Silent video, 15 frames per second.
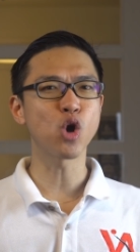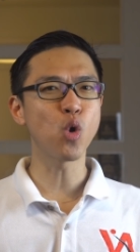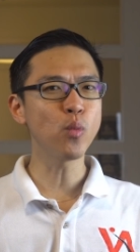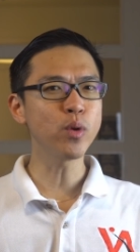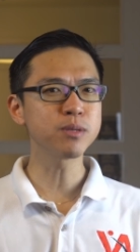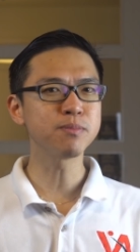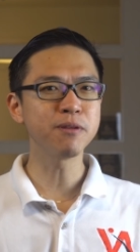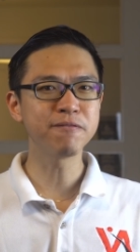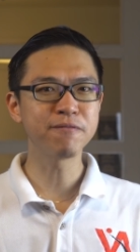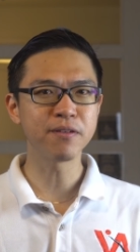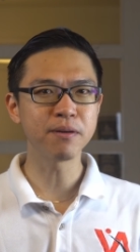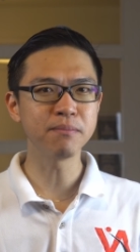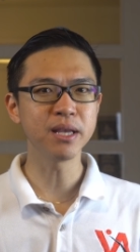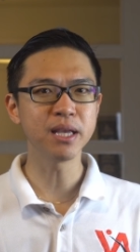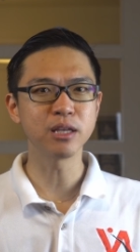always been
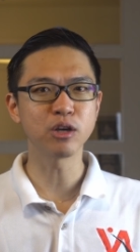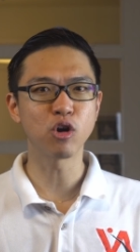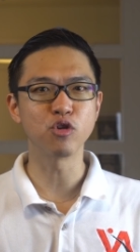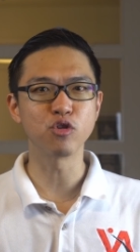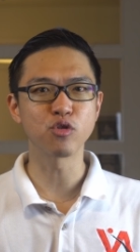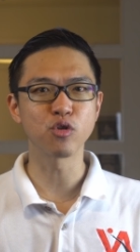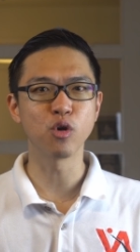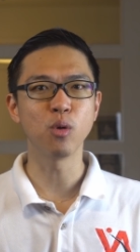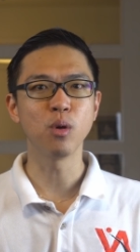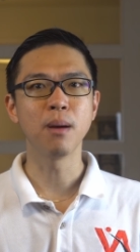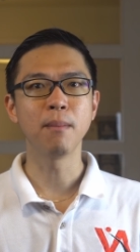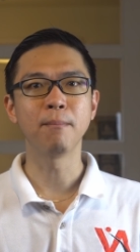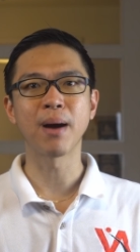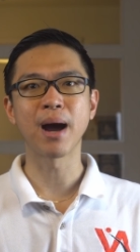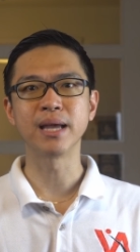firmly in control
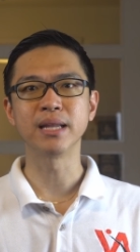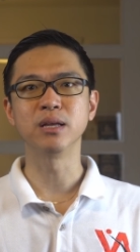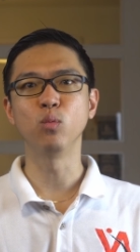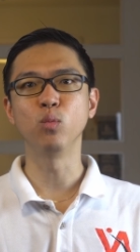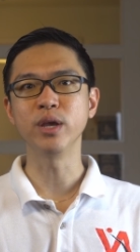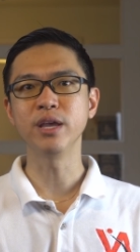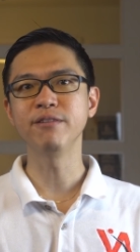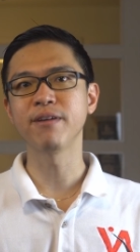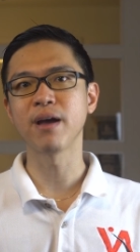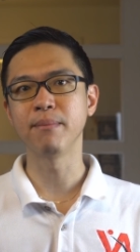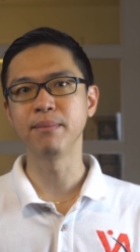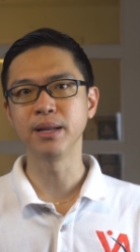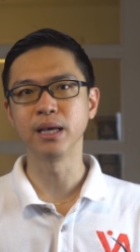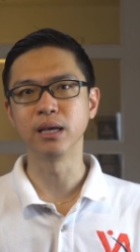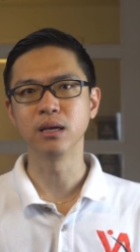by the Wee
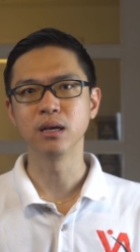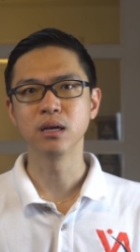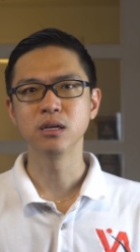family,